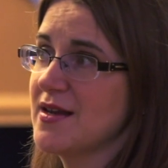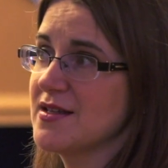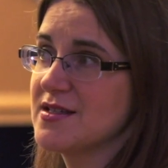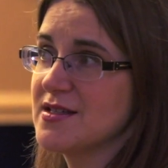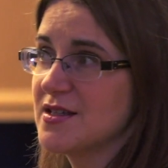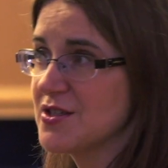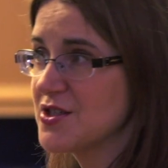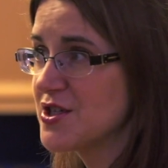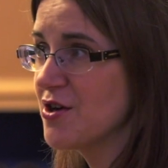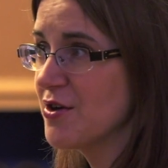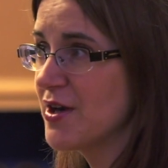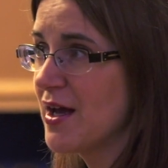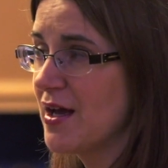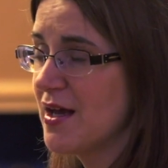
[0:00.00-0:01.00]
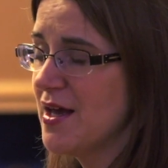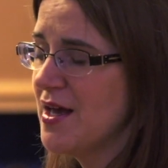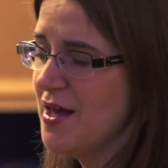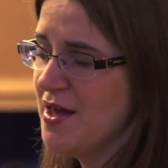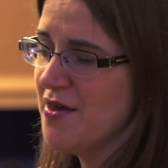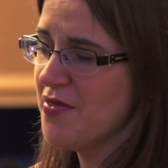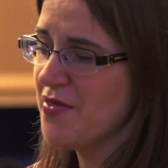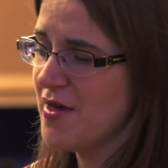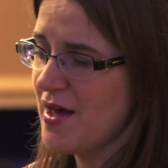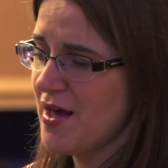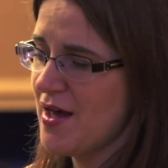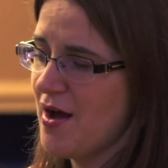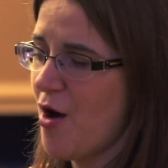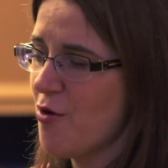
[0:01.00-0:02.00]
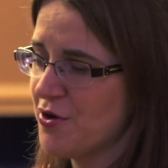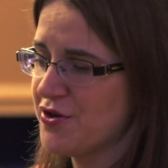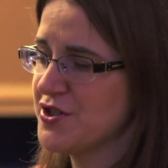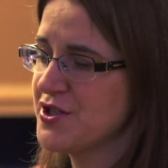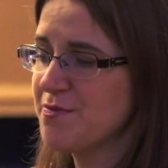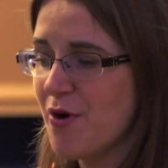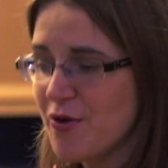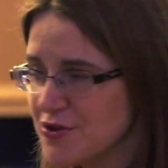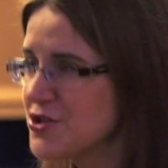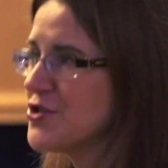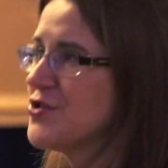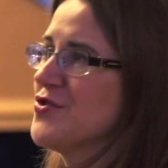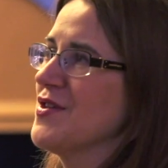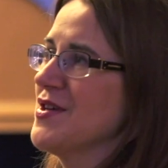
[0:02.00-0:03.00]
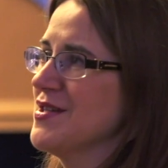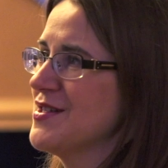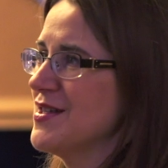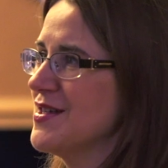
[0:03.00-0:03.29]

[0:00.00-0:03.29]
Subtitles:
it's in Estonia, our response to this